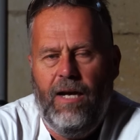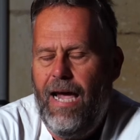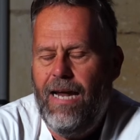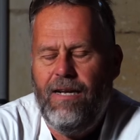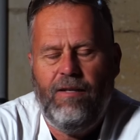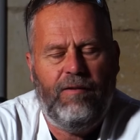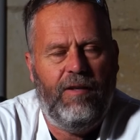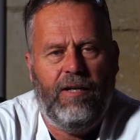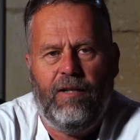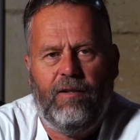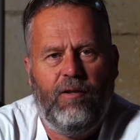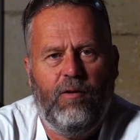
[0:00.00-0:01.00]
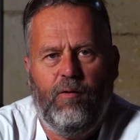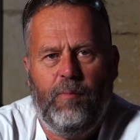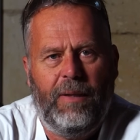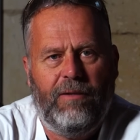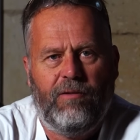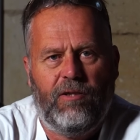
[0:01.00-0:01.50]
Anything that you're
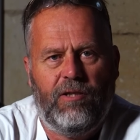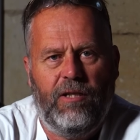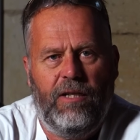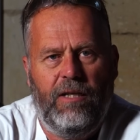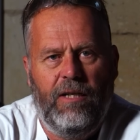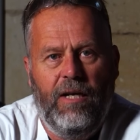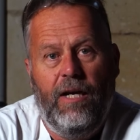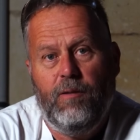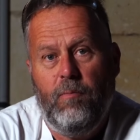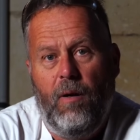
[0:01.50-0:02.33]
about to see is